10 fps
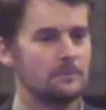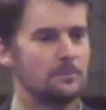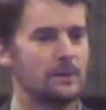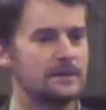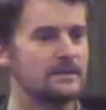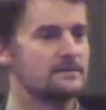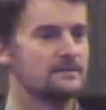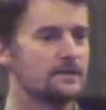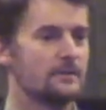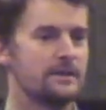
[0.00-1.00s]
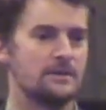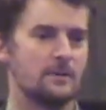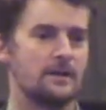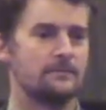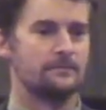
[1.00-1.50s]
but it doesn't go
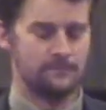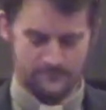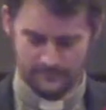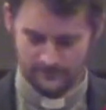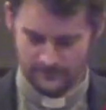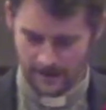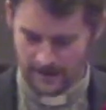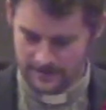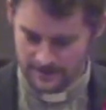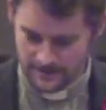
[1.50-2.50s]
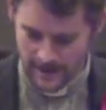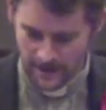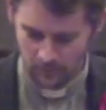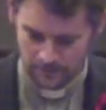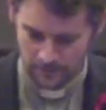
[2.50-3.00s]
anywhere and it doesn't
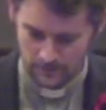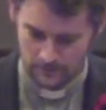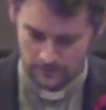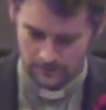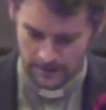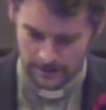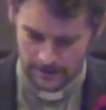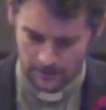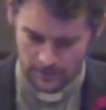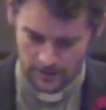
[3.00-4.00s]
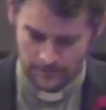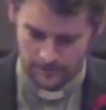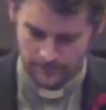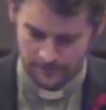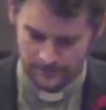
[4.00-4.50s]
help you in any way.
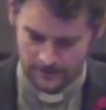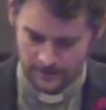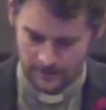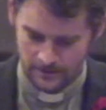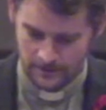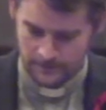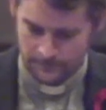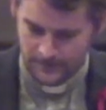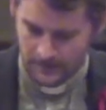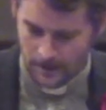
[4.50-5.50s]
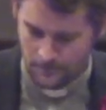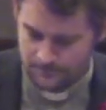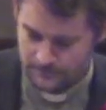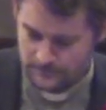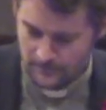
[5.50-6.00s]

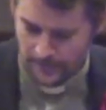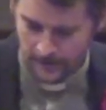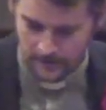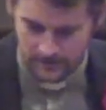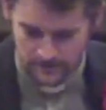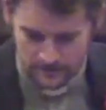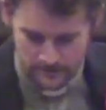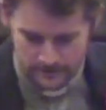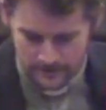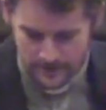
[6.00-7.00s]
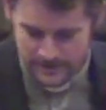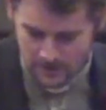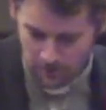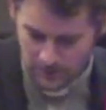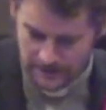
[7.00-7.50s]
Um, now, it's
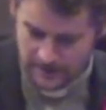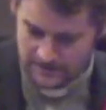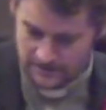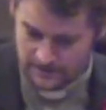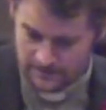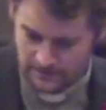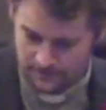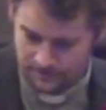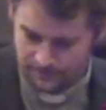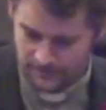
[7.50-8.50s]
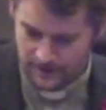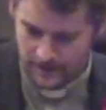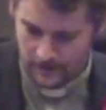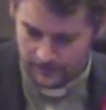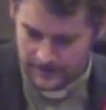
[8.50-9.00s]
complicated.
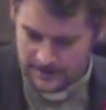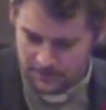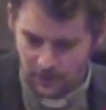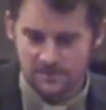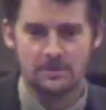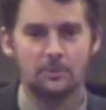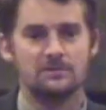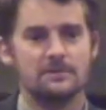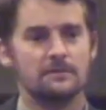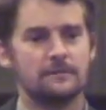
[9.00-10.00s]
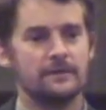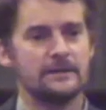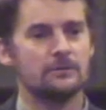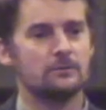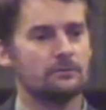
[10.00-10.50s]
I think it's possible to
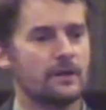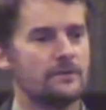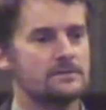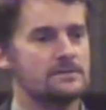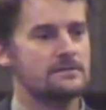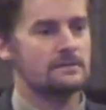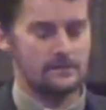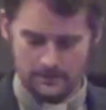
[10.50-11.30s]
feel those